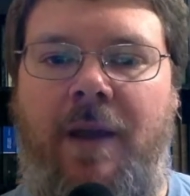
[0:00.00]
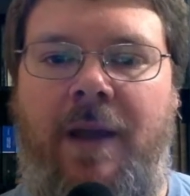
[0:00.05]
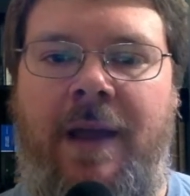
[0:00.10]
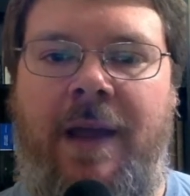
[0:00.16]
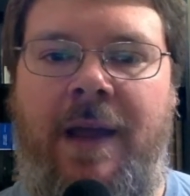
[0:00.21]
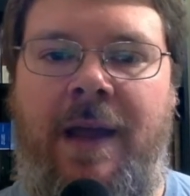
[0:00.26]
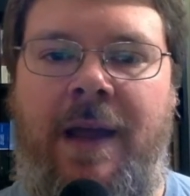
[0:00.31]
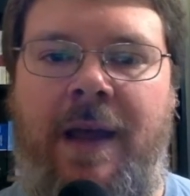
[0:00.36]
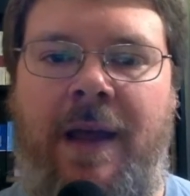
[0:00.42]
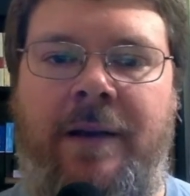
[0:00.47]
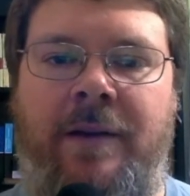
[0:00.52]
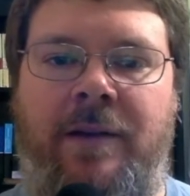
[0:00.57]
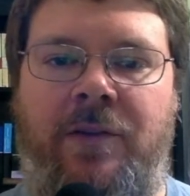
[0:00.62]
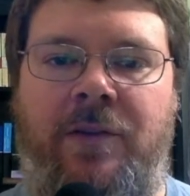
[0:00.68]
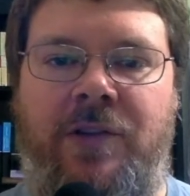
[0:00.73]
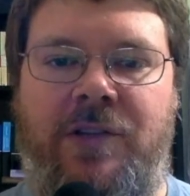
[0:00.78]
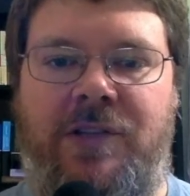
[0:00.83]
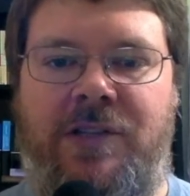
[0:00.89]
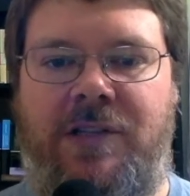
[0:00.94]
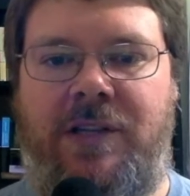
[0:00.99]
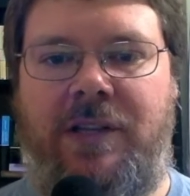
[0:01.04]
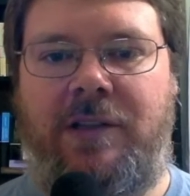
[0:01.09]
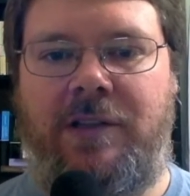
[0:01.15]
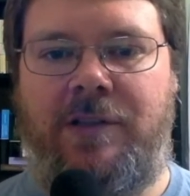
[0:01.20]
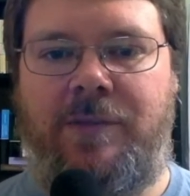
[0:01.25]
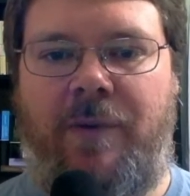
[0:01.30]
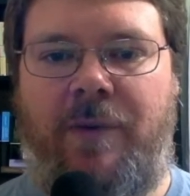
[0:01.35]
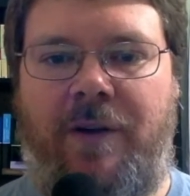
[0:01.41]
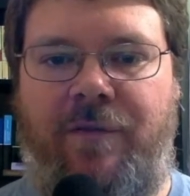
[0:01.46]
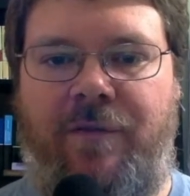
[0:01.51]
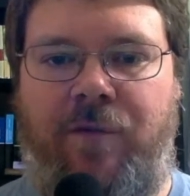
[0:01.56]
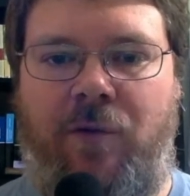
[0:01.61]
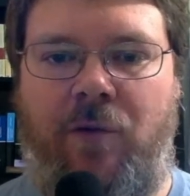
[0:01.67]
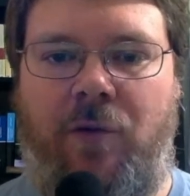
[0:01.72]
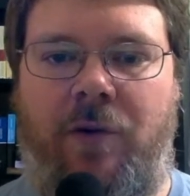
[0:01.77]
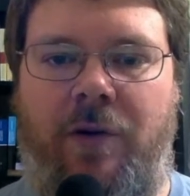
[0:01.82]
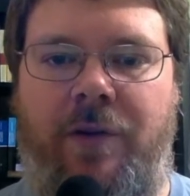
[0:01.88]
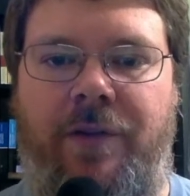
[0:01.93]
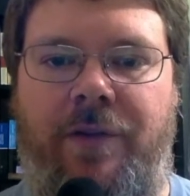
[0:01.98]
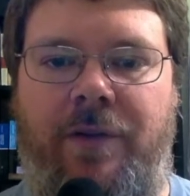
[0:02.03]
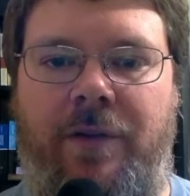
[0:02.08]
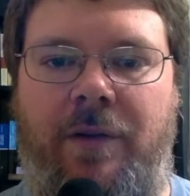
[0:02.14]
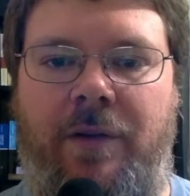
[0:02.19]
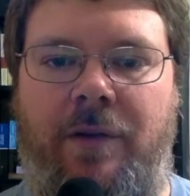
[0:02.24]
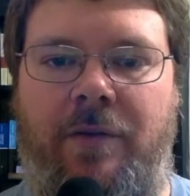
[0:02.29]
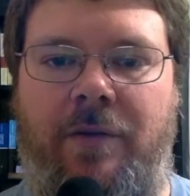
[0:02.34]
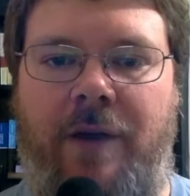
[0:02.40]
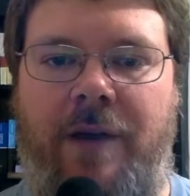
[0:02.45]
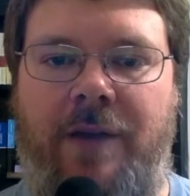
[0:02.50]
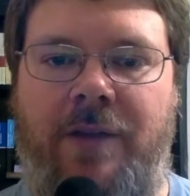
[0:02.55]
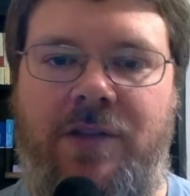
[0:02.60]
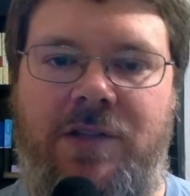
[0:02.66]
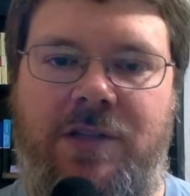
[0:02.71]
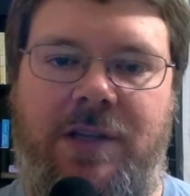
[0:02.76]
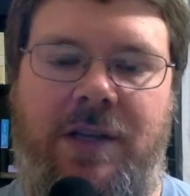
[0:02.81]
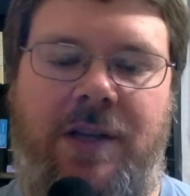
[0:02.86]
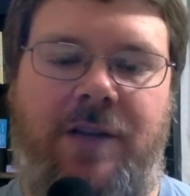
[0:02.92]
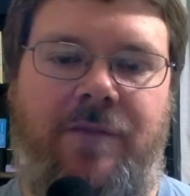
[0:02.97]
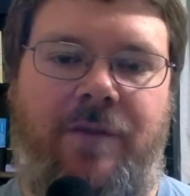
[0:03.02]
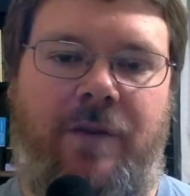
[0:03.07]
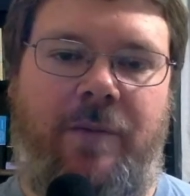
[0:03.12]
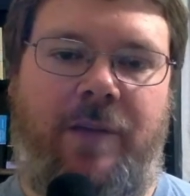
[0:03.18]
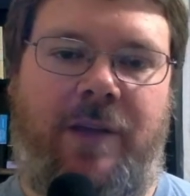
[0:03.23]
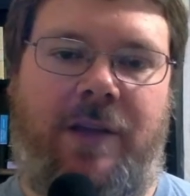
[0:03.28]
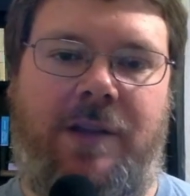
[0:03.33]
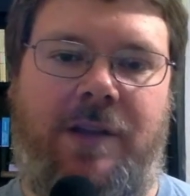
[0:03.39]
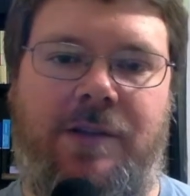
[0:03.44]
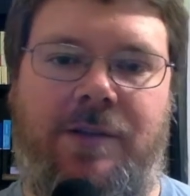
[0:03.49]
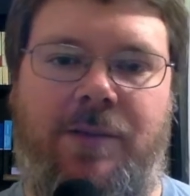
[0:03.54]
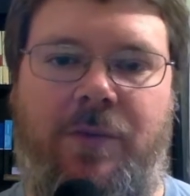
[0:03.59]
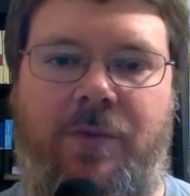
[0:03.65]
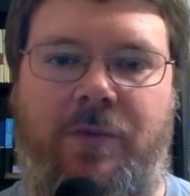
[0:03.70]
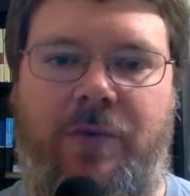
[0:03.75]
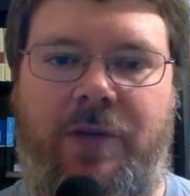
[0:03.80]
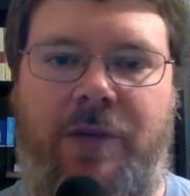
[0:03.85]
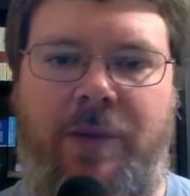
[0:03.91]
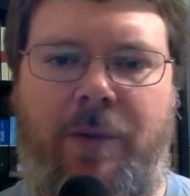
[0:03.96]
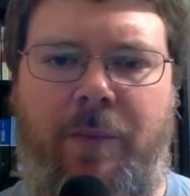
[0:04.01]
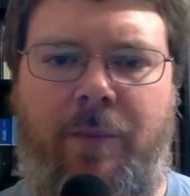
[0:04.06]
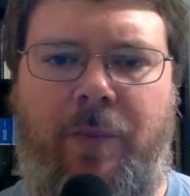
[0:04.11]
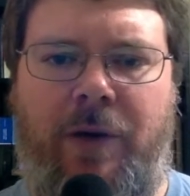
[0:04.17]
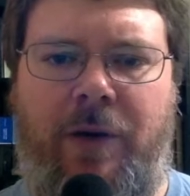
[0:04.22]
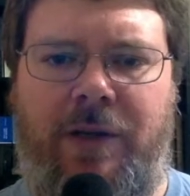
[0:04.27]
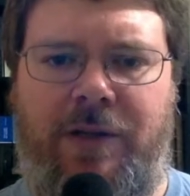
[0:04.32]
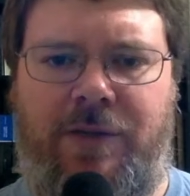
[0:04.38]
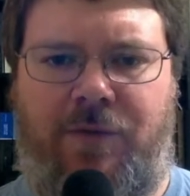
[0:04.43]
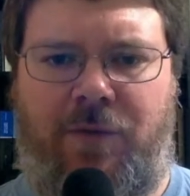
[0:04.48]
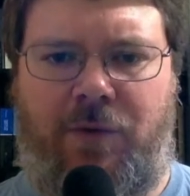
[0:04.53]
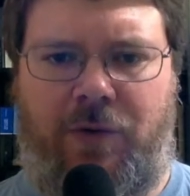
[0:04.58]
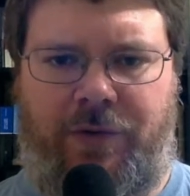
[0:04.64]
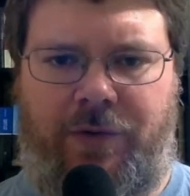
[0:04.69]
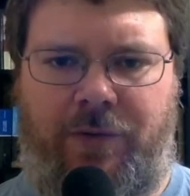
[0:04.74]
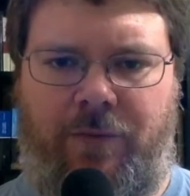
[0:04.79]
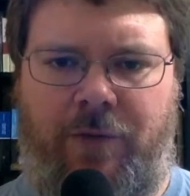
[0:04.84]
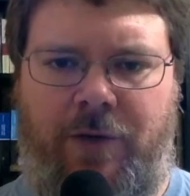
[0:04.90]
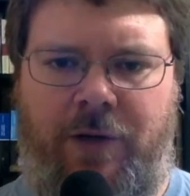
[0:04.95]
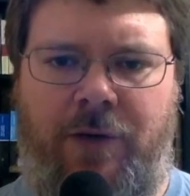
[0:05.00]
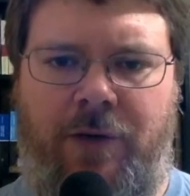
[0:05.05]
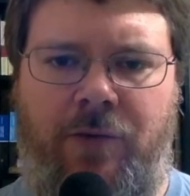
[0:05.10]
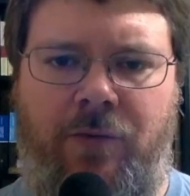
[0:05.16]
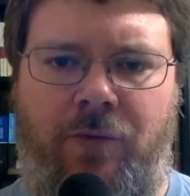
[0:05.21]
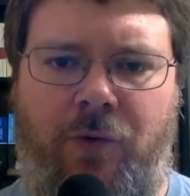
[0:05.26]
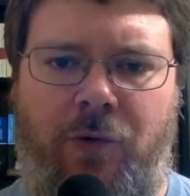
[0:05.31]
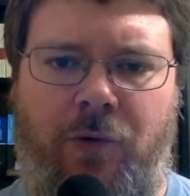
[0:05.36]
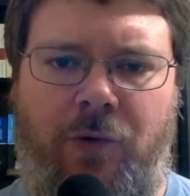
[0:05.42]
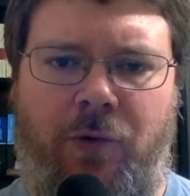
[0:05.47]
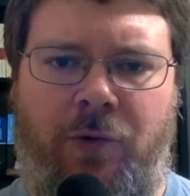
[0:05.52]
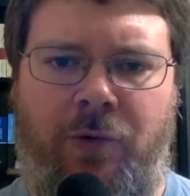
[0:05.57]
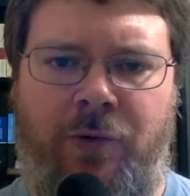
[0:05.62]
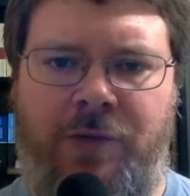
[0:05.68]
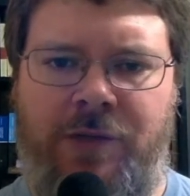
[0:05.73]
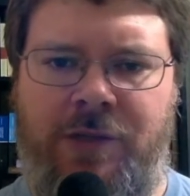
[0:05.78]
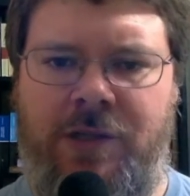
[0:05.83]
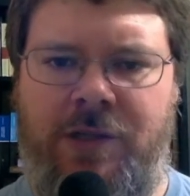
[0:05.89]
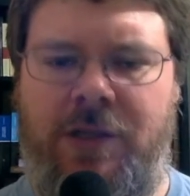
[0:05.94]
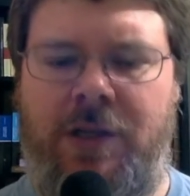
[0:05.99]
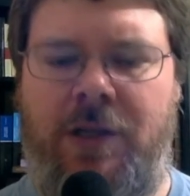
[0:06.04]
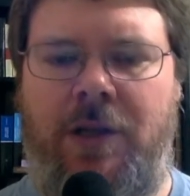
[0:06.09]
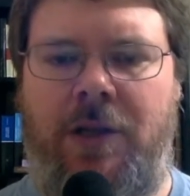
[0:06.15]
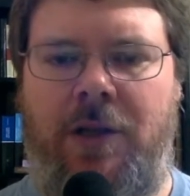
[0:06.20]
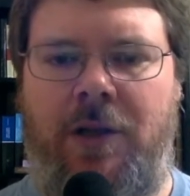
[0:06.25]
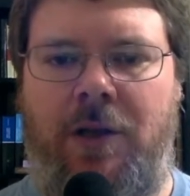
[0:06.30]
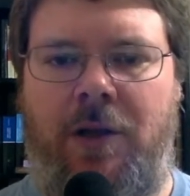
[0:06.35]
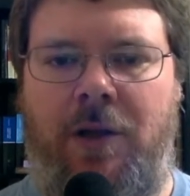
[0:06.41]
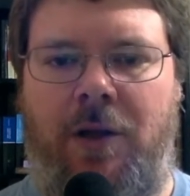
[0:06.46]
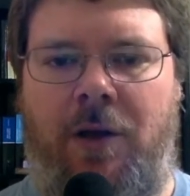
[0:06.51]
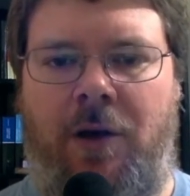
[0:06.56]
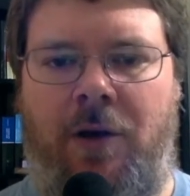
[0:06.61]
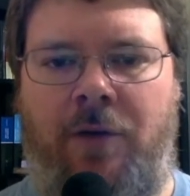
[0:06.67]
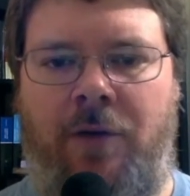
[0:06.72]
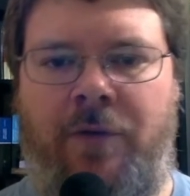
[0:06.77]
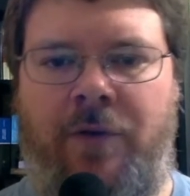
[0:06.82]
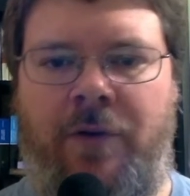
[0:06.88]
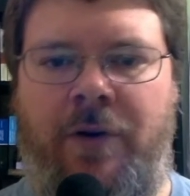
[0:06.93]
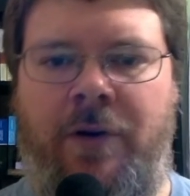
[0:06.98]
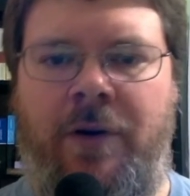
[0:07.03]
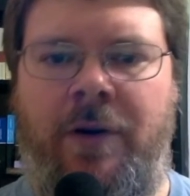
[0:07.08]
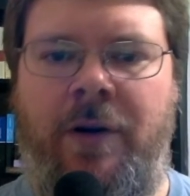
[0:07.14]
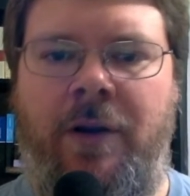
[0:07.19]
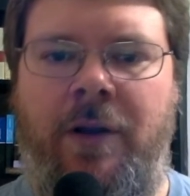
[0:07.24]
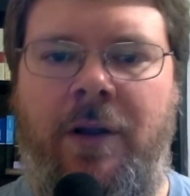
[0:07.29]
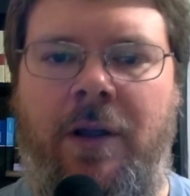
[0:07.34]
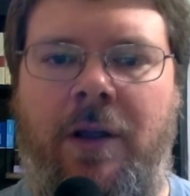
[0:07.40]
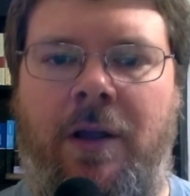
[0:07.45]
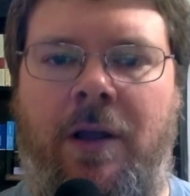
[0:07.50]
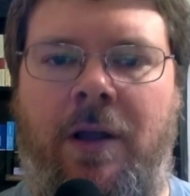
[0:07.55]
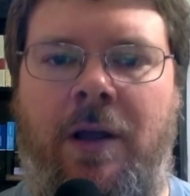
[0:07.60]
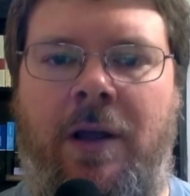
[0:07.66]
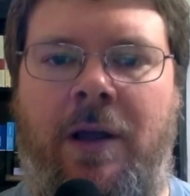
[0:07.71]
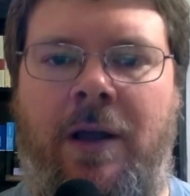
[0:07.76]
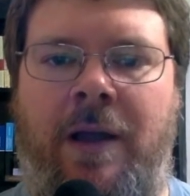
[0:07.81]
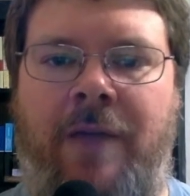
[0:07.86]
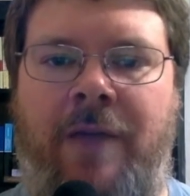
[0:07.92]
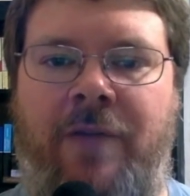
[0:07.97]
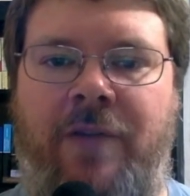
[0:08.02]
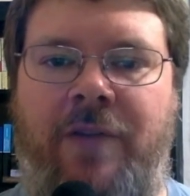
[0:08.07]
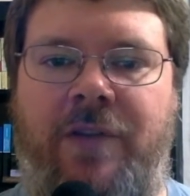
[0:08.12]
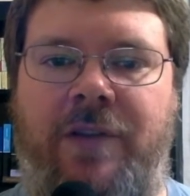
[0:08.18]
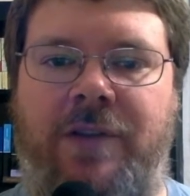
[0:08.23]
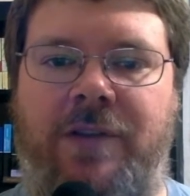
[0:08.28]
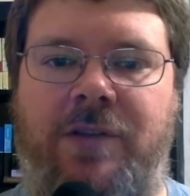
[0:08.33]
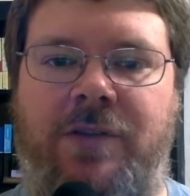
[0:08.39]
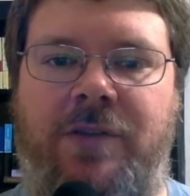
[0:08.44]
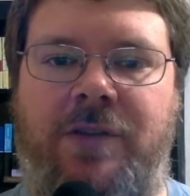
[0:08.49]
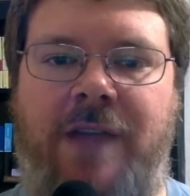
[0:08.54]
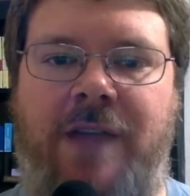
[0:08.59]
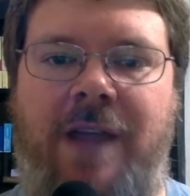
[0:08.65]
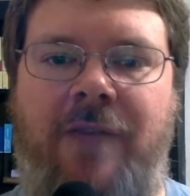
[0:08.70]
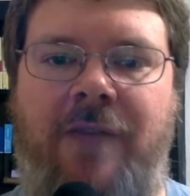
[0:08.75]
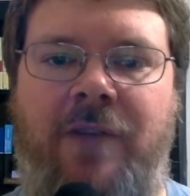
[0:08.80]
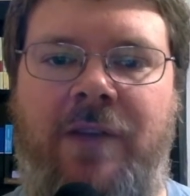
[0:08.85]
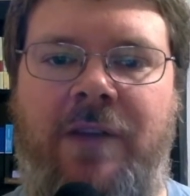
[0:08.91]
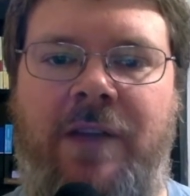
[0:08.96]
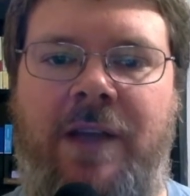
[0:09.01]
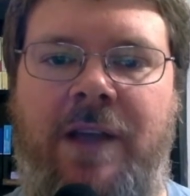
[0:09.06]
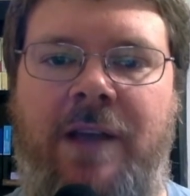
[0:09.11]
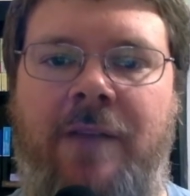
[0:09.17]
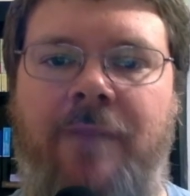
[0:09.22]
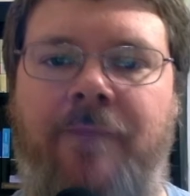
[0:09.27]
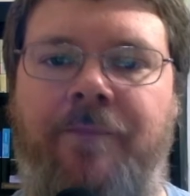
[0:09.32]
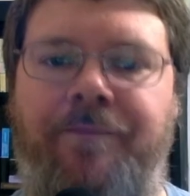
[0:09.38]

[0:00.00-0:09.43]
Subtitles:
And the seed that's brought forth, right, the seed from the kinsman redeemer brings forth the one who rules over everything. So David then